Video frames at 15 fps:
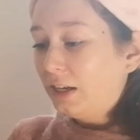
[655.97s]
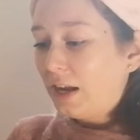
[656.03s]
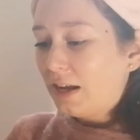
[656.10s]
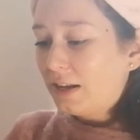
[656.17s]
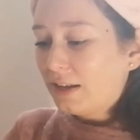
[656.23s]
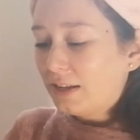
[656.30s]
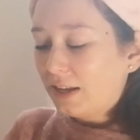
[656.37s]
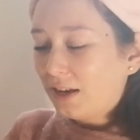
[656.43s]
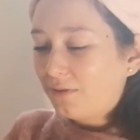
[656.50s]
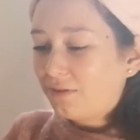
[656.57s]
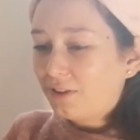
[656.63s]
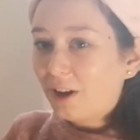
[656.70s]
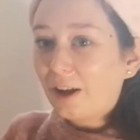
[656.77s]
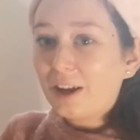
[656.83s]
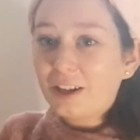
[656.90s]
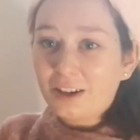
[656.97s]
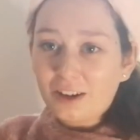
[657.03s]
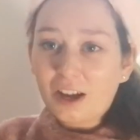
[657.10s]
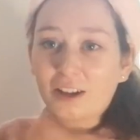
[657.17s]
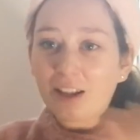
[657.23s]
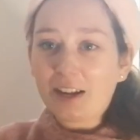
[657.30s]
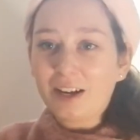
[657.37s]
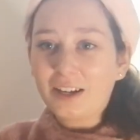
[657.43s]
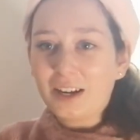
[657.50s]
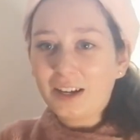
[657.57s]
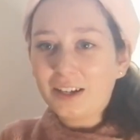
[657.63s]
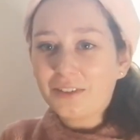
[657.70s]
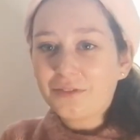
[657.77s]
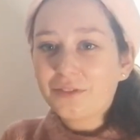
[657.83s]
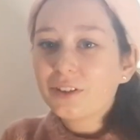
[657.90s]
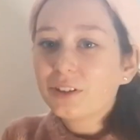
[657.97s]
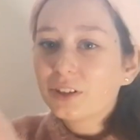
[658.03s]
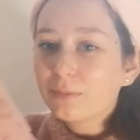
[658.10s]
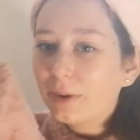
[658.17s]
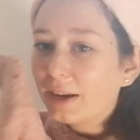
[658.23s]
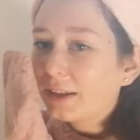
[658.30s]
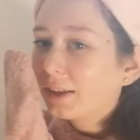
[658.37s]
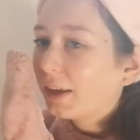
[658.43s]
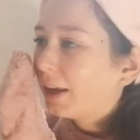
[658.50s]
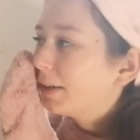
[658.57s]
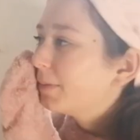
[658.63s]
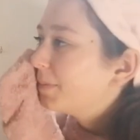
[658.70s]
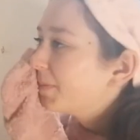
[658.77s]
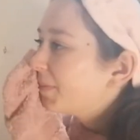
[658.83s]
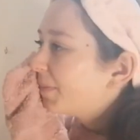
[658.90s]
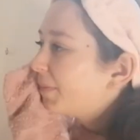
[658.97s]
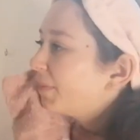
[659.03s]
let's see if it does anything different to my skin.